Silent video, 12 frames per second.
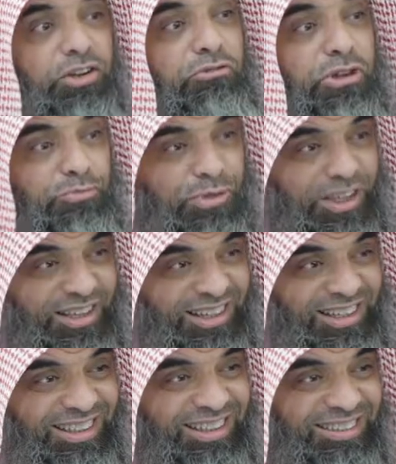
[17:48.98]

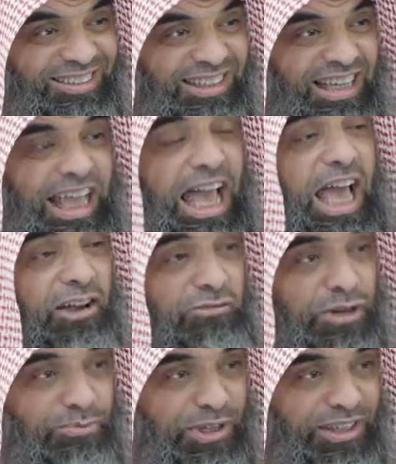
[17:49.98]
repeated and
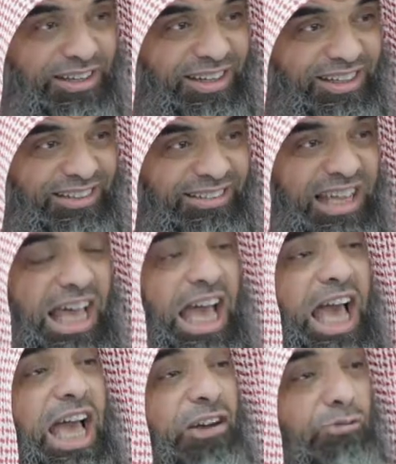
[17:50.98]
repeated
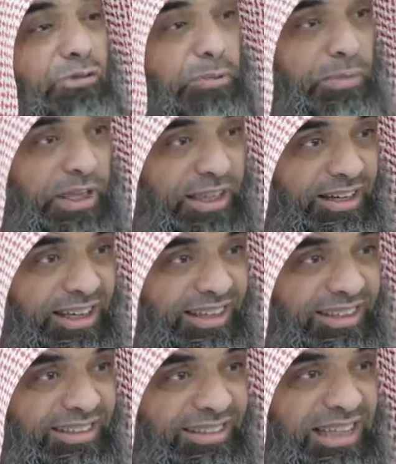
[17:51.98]
and
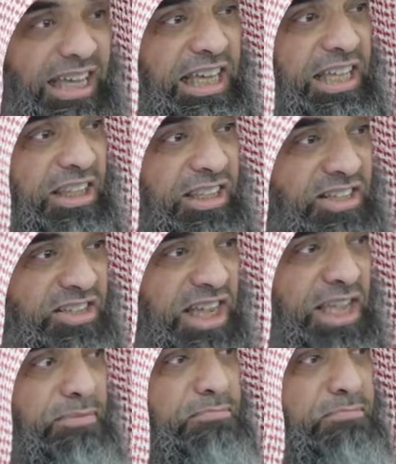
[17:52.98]
repeated the
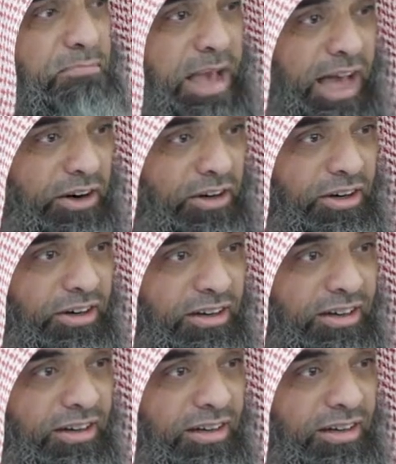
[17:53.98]
same matter